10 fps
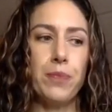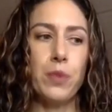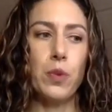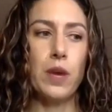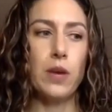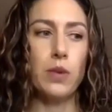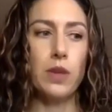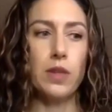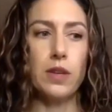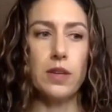we had one
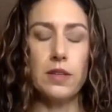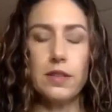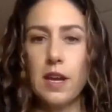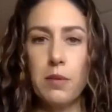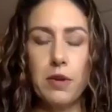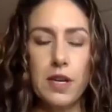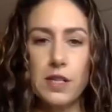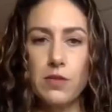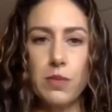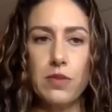of the neighbor
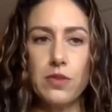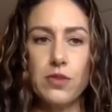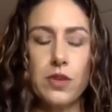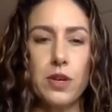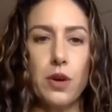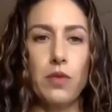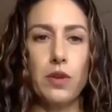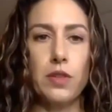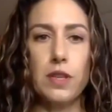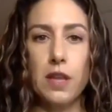kids from down the street
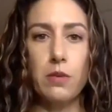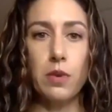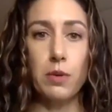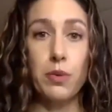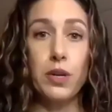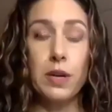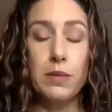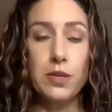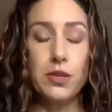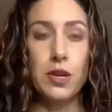over the day that we were putting up
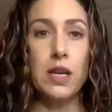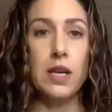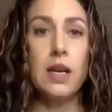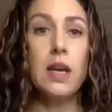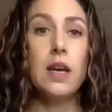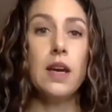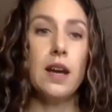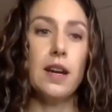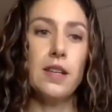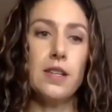the tree,
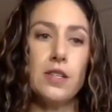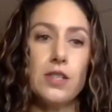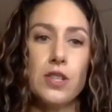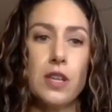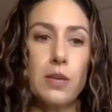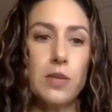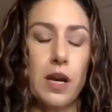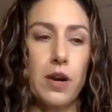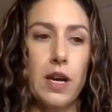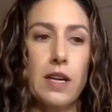and she helped
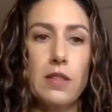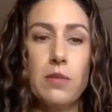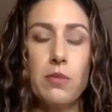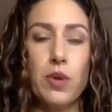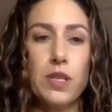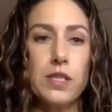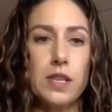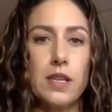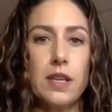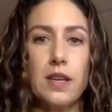decorate, and the boys
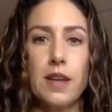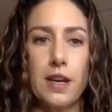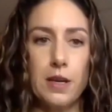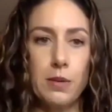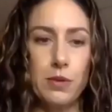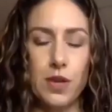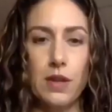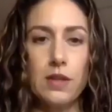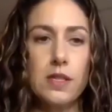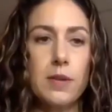did
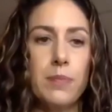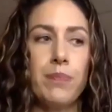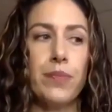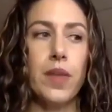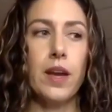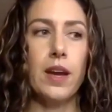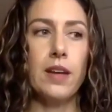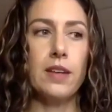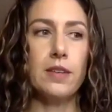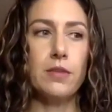90%.
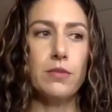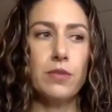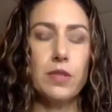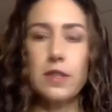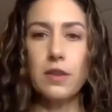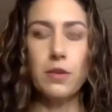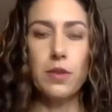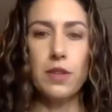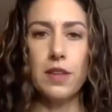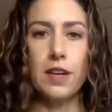And really the
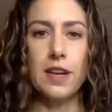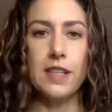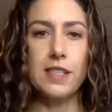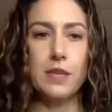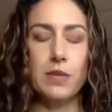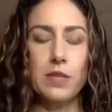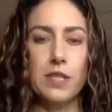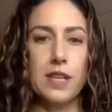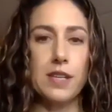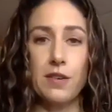only thing I did was
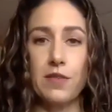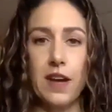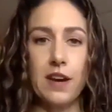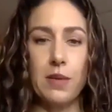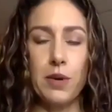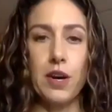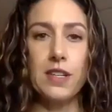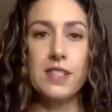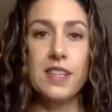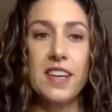take stuff out of the
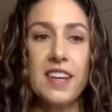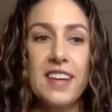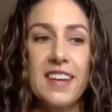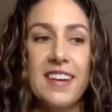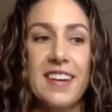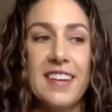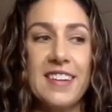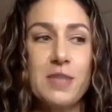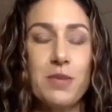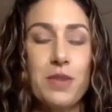box
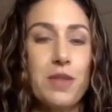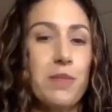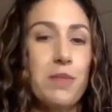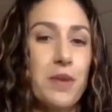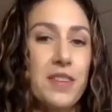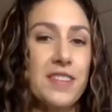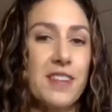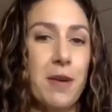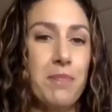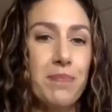and put the bow on the
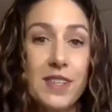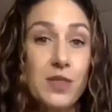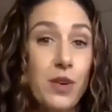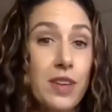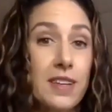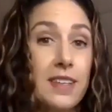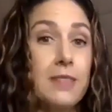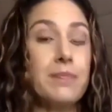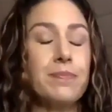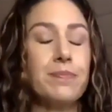top. That's all I did.